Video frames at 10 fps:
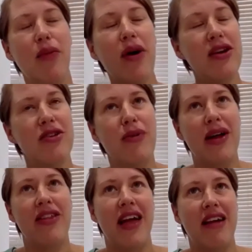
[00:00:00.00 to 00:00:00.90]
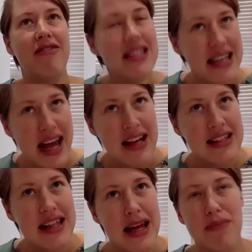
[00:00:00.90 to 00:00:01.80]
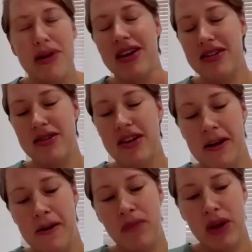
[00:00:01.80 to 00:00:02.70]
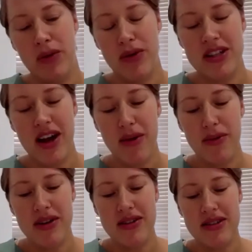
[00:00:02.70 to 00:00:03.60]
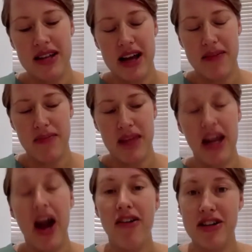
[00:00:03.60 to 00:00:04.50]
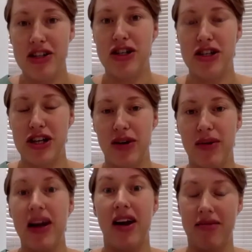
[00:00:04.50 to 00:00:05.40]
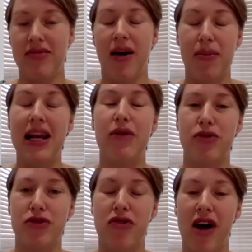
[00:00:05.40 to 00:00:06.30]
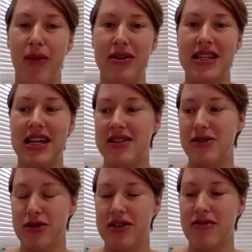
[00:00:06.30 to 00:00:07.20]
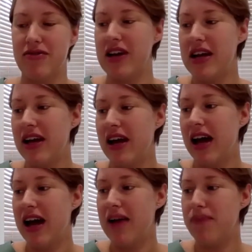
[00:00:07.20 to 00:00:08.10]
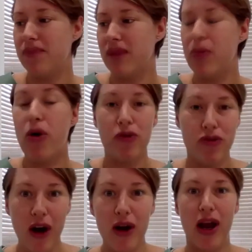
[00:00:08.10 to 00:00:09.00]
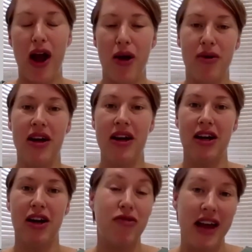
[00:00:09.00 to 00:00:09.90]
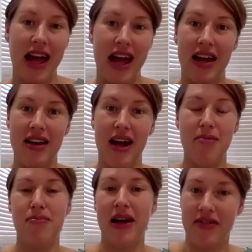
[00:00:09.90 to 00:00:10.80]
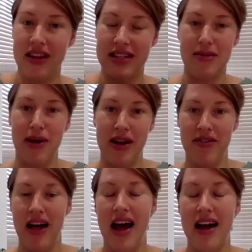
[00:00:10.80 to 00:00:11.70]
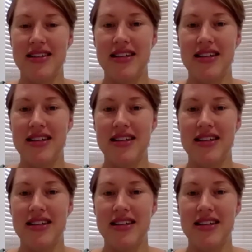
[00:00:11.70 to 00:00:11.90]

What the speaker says: wonder whether there is a next thing, because what I was encouraged to do, and I believe was right, was this sort of portfolio career and a bit of this and a bit of that,